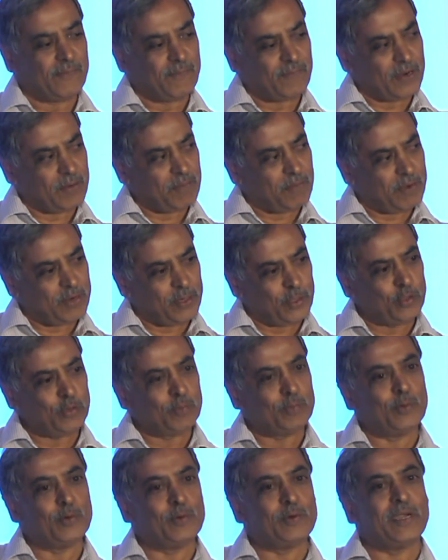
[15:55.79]
From new
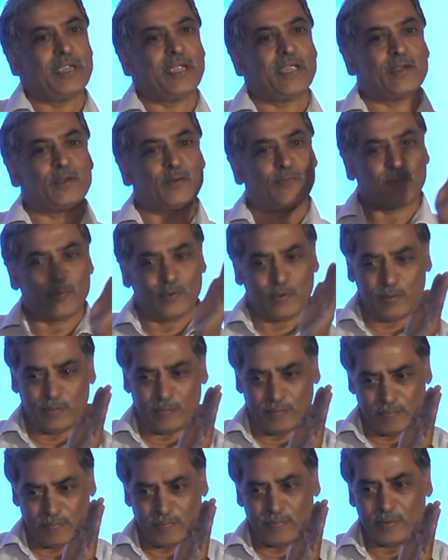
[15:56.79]
moon day to full
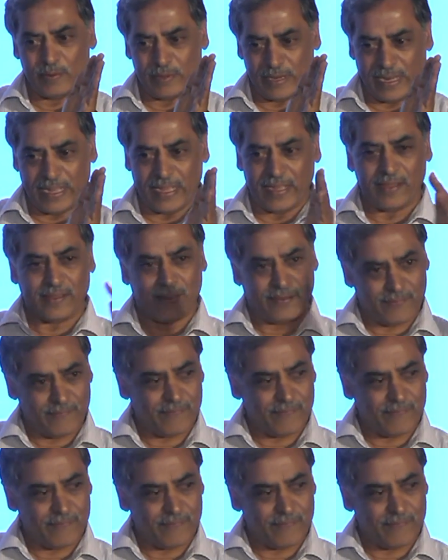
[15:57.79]
moon day,